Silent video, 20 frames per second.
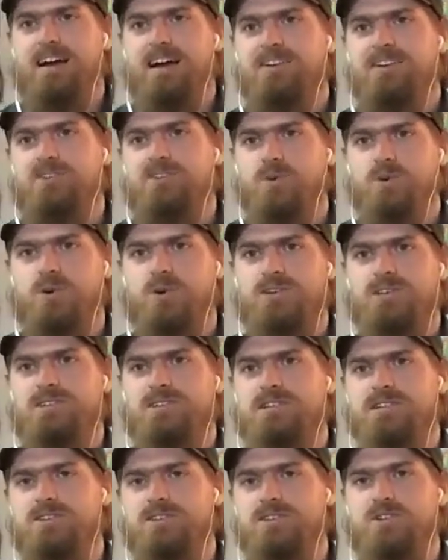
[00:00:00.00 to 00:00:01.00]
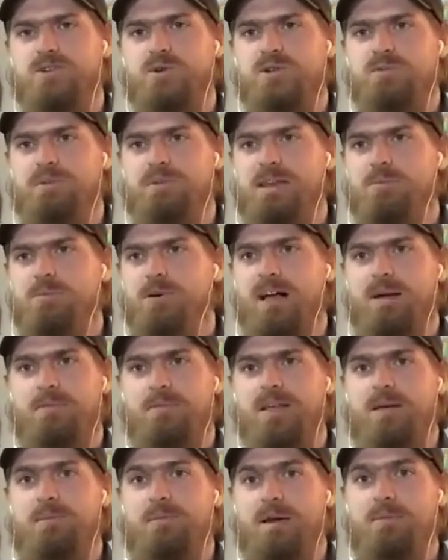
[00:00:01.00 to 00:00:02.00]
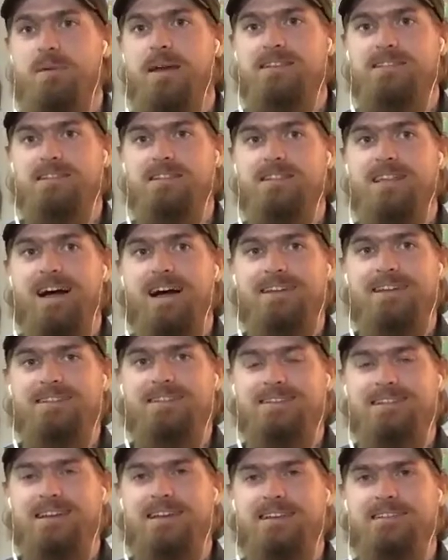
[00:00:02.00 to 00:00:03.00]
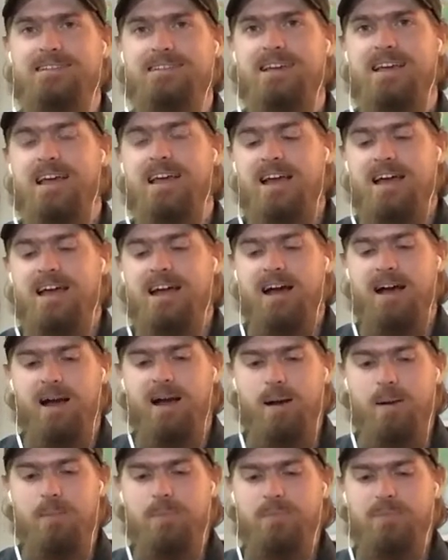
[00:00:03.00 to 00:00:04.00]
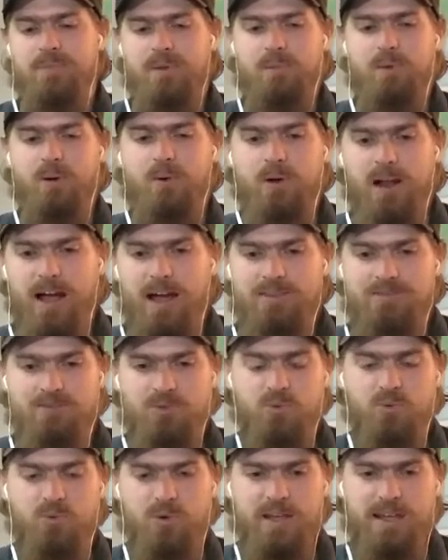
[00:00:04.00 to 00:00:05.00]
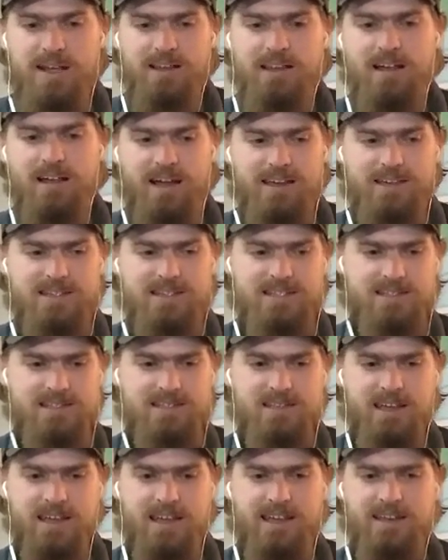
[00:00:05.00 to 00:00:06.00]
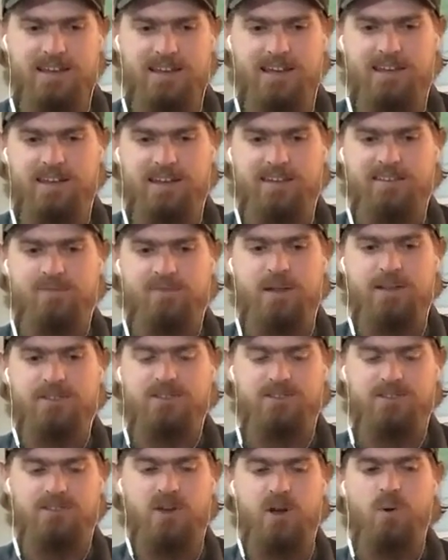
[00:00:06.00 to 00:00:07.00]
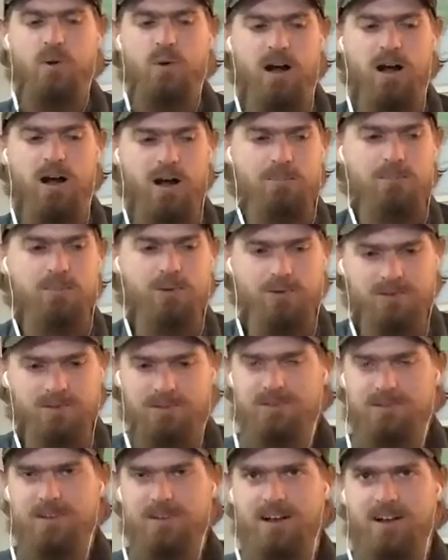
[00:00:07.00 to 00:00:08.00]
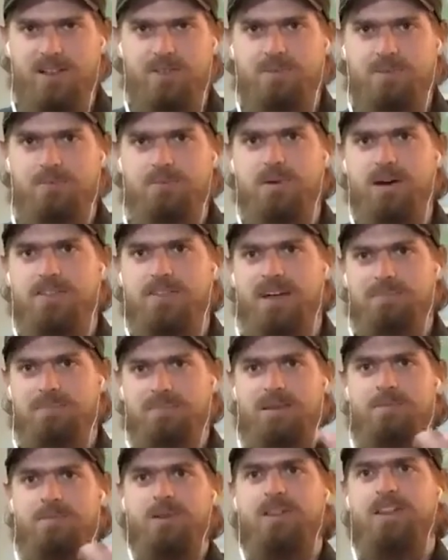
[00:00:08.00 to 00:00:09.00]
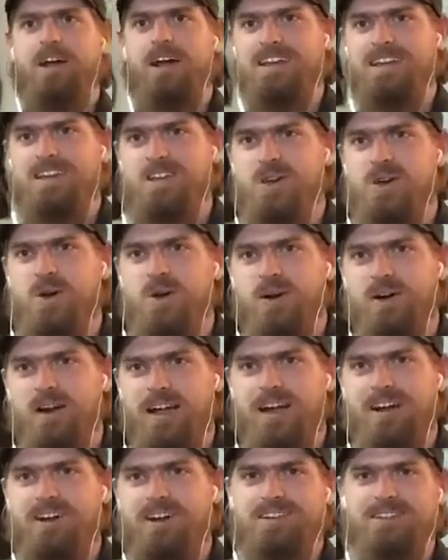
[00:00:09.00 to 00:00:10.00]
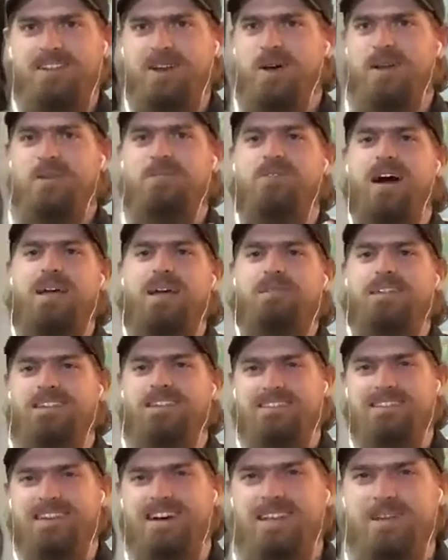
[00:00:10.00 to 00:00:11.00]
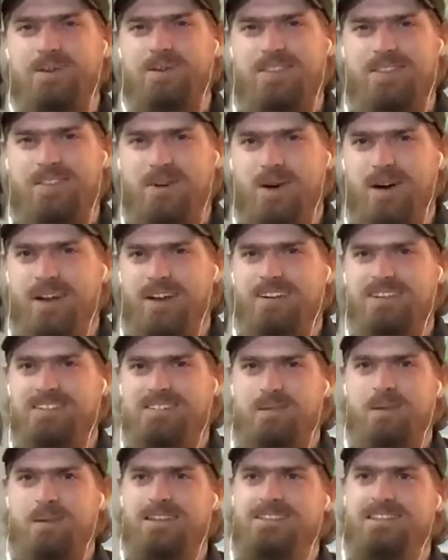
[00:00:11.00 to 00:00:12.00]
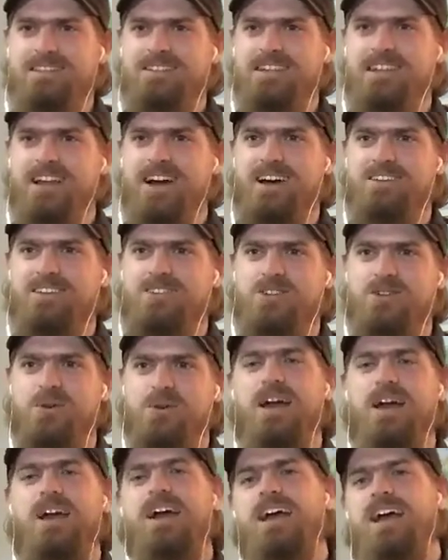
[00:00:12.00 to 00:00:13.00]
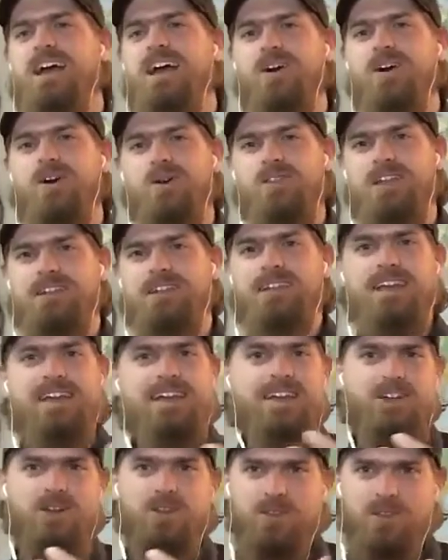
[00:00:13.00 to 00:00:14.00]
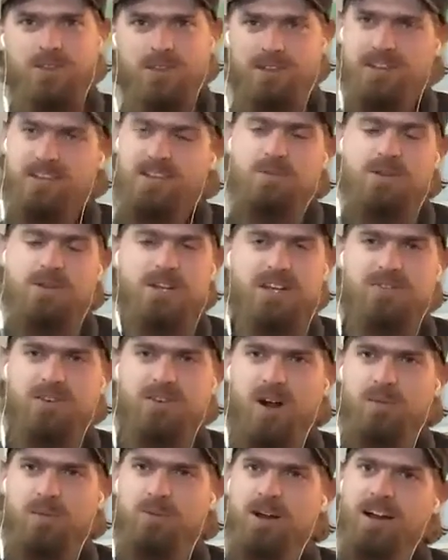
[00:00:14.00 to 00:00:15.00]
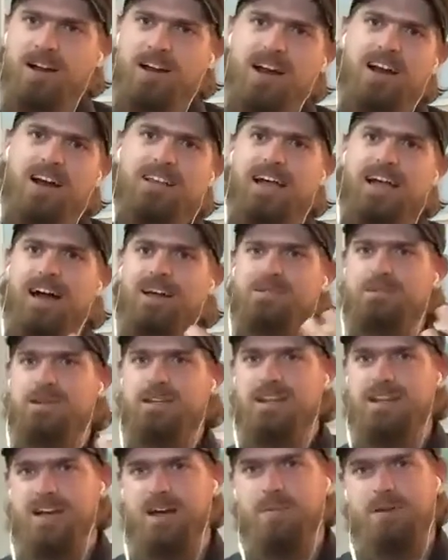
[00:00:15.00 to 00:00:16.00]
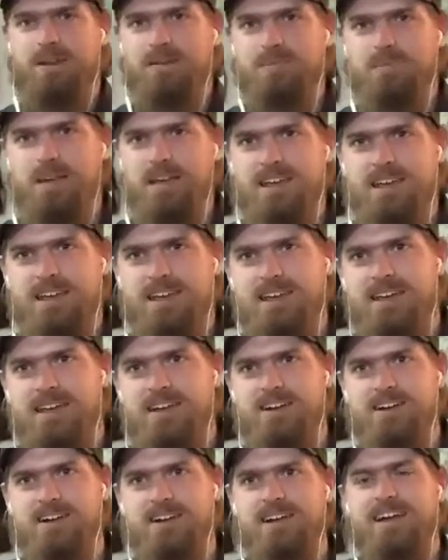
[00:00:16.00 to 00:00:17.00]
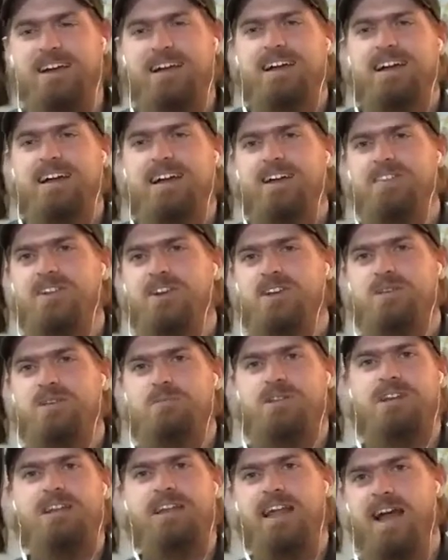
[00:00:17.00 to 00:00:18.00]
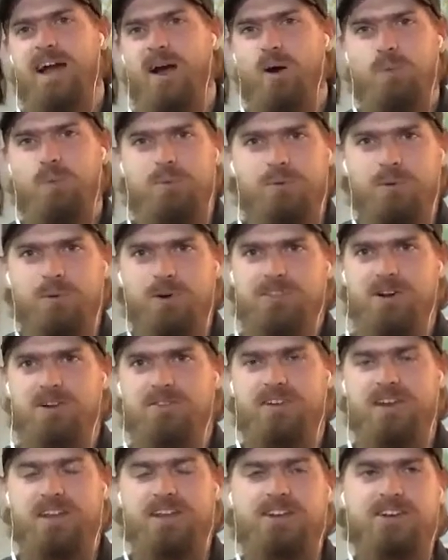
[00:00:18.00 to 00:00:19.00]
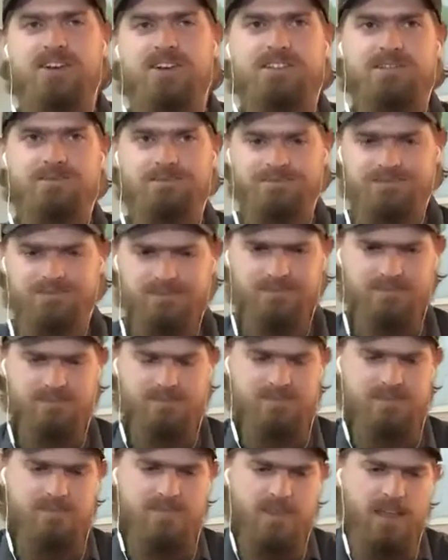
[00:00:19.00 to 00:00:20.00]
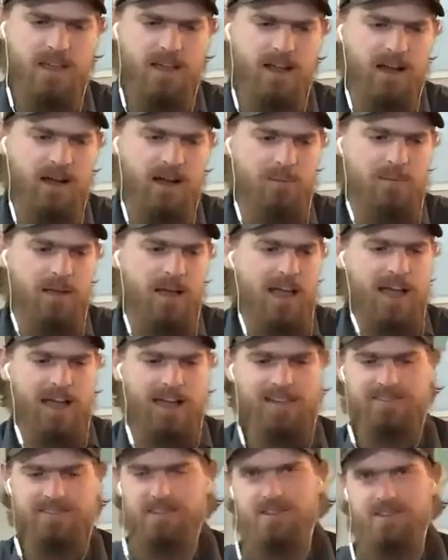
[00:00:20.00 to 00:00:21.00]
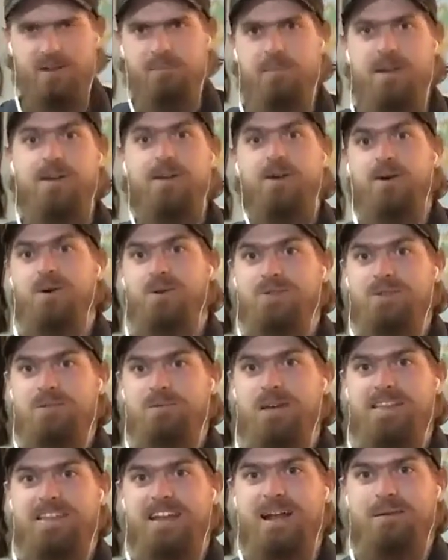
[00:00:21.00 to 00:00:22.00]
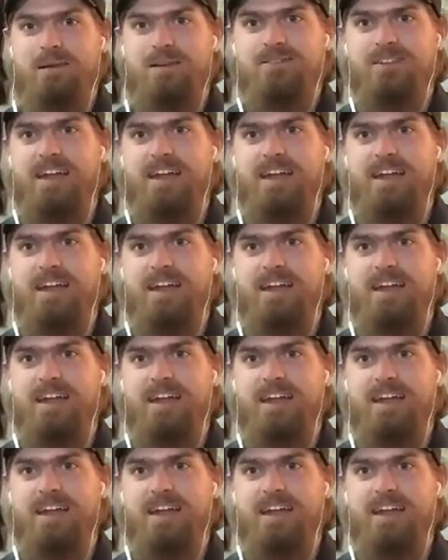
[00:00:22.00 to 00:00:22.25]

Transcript: towards the Jewish people. That it makes a lot of sense. But what I've realized and have been so humbled that people like you are invite me to study with you on here, somebody that's a non-Jew, or that the community of Har Bracha allows me to come and be here in their community and help with their vineyards. It's a miracle to me that I'm even